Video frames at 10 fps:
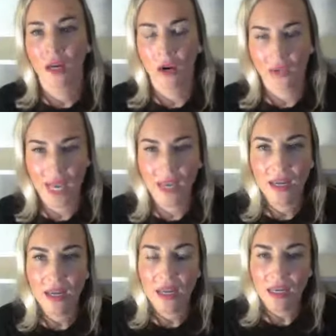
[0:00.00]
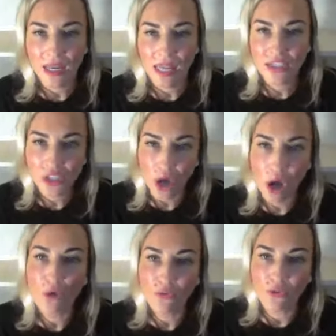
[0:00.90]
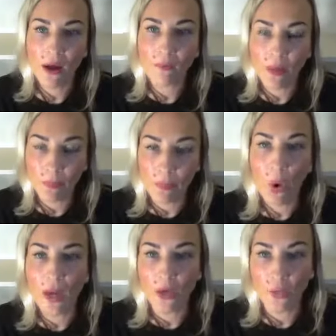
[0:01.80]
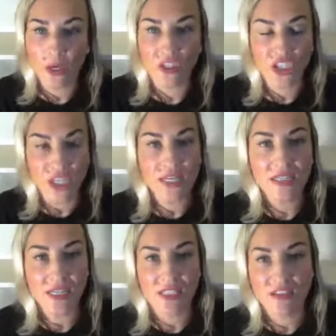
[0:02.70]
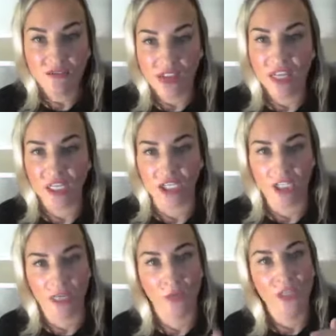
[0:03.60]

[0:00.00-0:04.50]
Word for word: Okay? Let's go from the point where Jesus finished it,